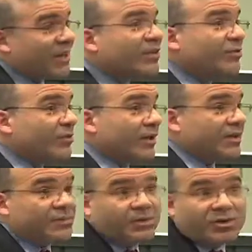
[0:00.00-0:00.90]

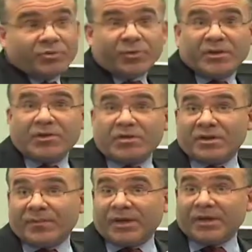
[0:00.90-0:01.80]
enterprise, because what are we
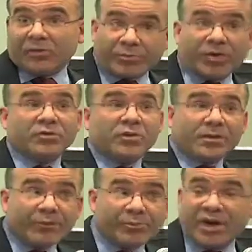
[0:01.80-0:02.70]
talking about here? We're
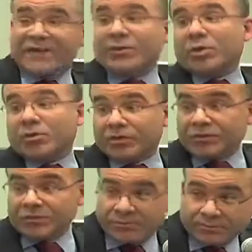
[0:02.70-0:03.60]
talking about private
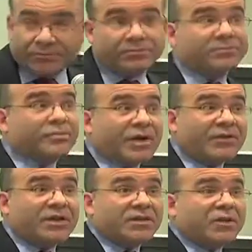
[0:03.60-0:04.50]
owners,
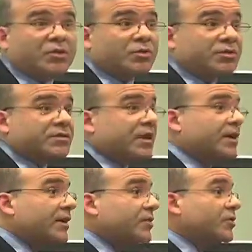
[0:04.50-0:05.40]
private individuals,
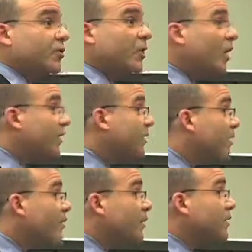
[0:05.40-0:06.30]
and uh, do we want the
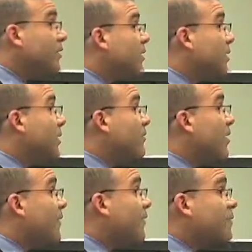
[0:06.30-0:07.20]
government in
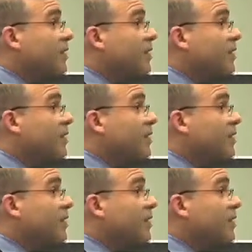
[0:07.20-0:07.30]
involved in this